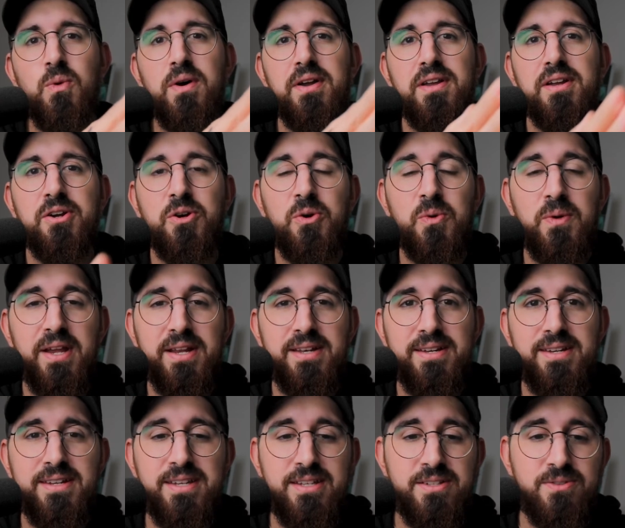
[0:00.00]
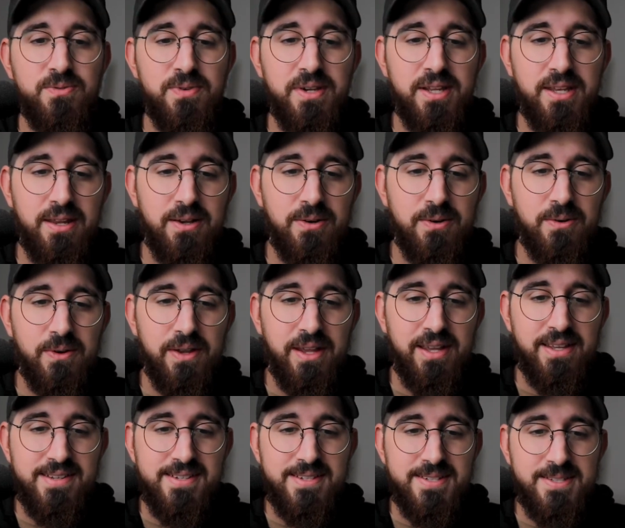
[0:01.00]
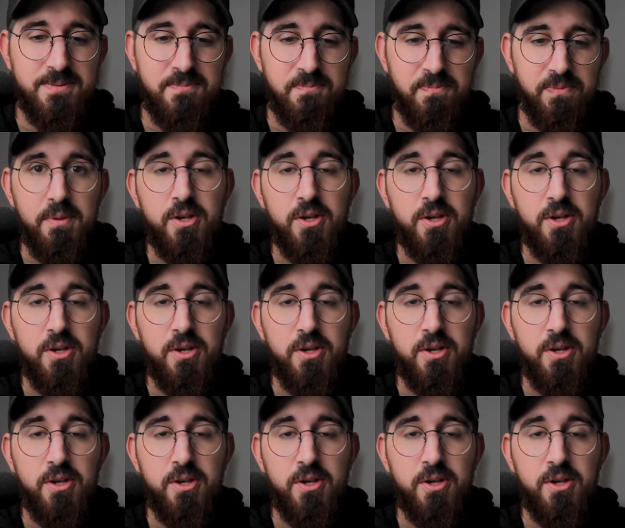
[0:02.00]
why I created this video is